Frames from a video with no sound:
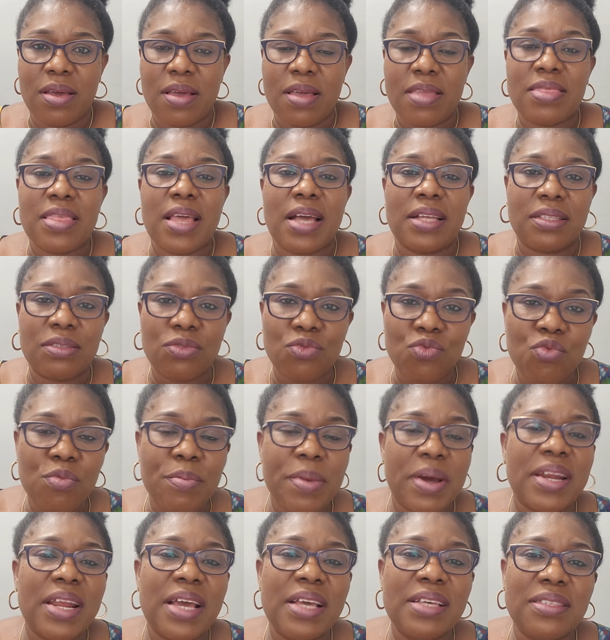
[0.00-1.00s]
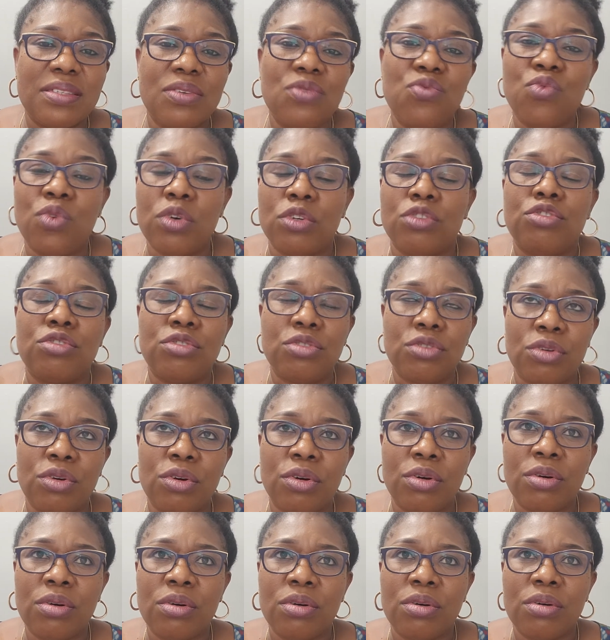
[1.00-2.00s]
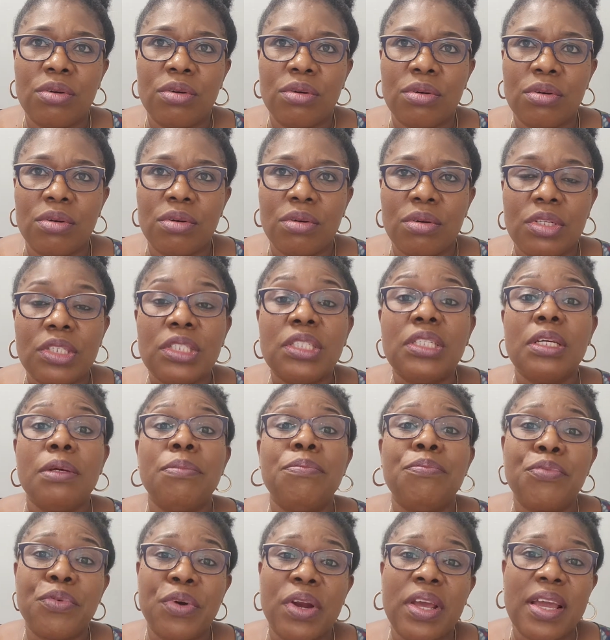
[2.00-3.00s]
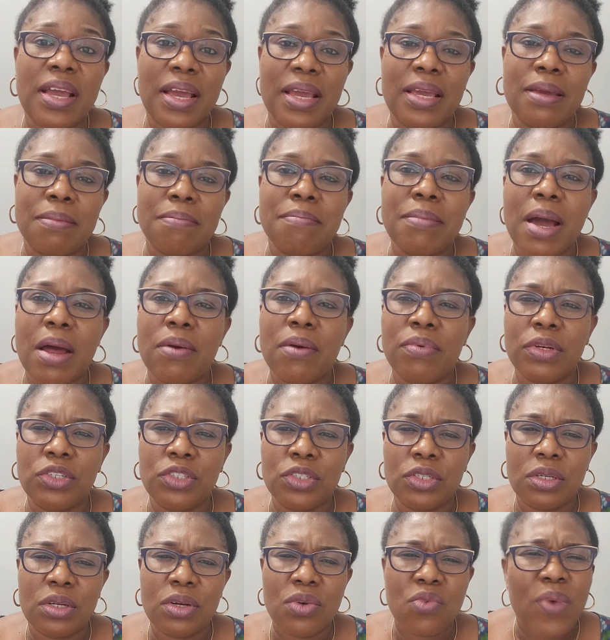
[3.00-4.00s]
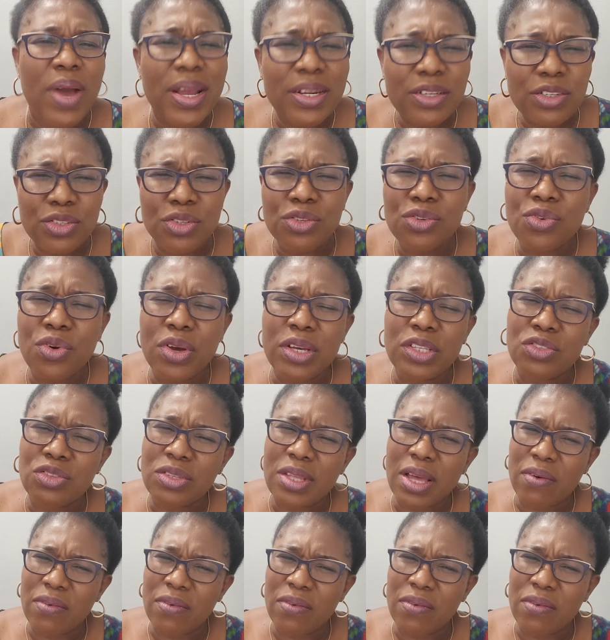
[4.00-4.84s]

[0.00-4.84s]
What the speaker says: that womanizing was your deal breaker in marriage, why did you go into that